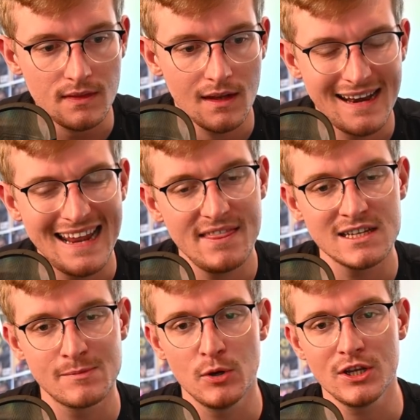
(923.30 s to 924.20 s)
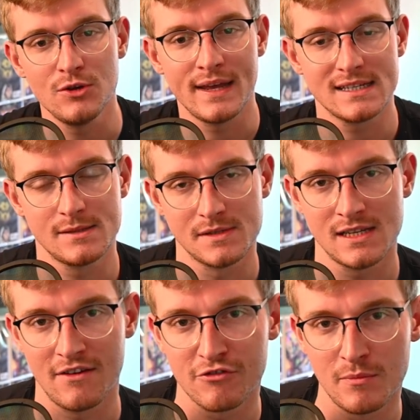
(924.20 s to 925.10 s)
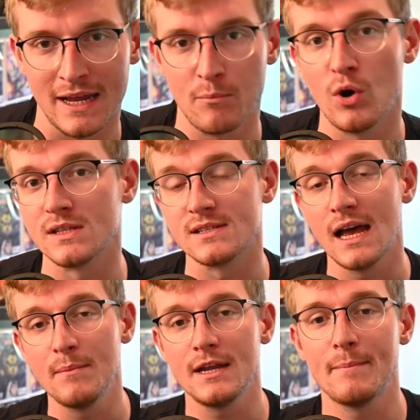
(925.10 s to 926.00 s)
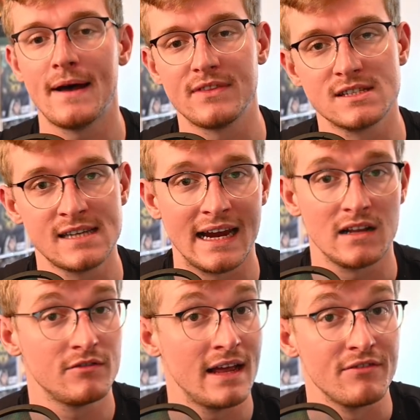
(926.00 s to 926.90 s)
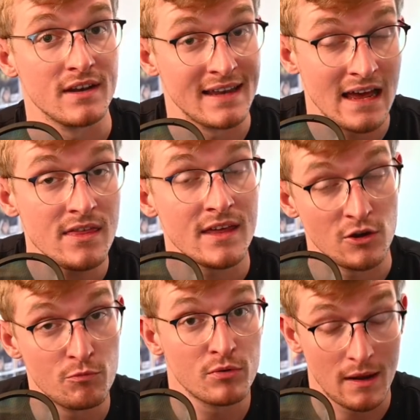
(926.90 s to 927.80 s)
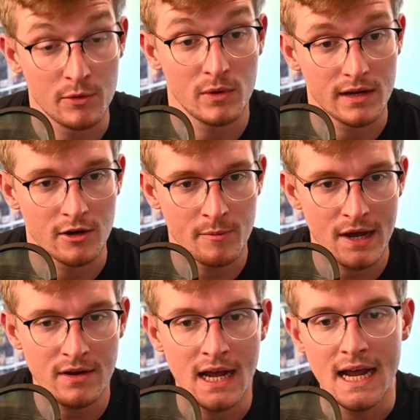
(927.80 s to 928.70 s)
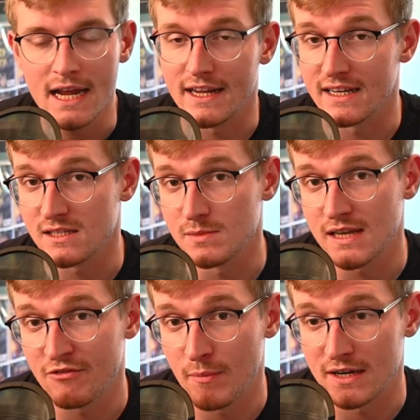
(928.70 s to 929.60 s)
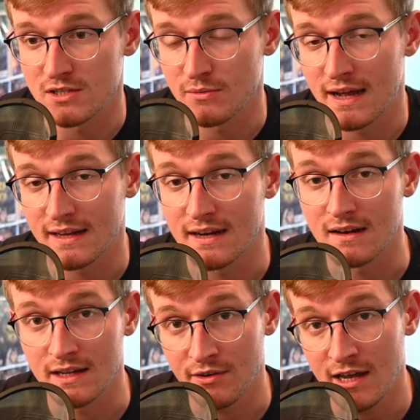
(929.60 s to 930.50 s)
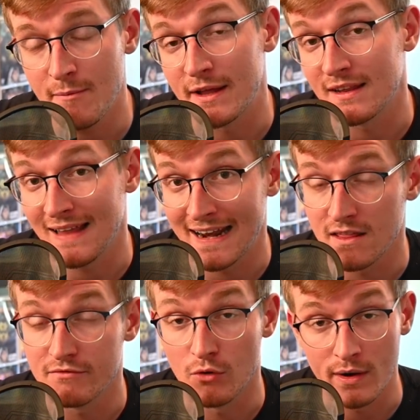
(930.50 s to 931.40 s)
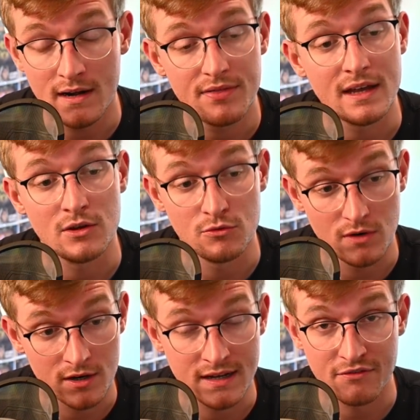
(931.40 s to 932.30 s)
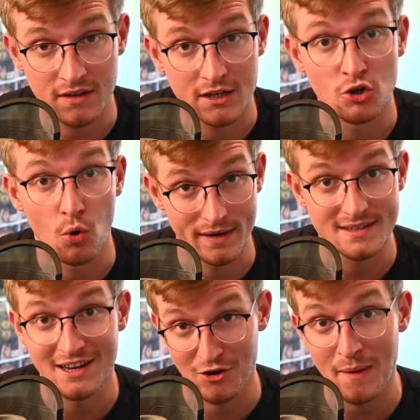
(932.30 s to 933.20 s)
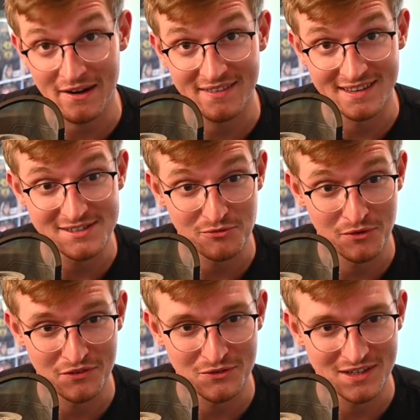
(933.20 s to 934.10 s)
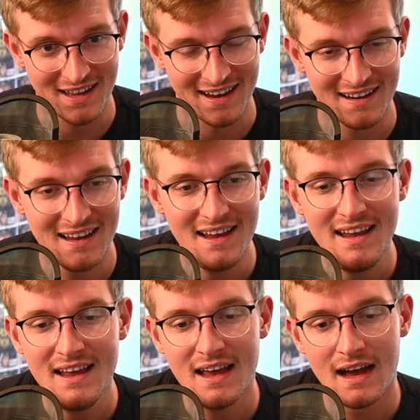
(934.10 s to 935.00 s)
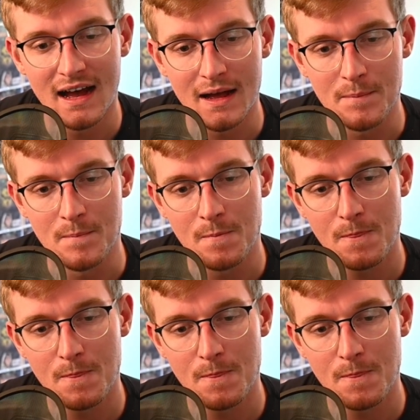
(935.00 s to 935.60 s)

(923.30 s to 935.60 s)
And in this book, you get some stuff from like Bwonsamdi about the cycle of life and death that you'd probably want to hear about. You get some stuff about Turalyon and Illyria, about the light and the void that you are definitely going to hear about in this review today. And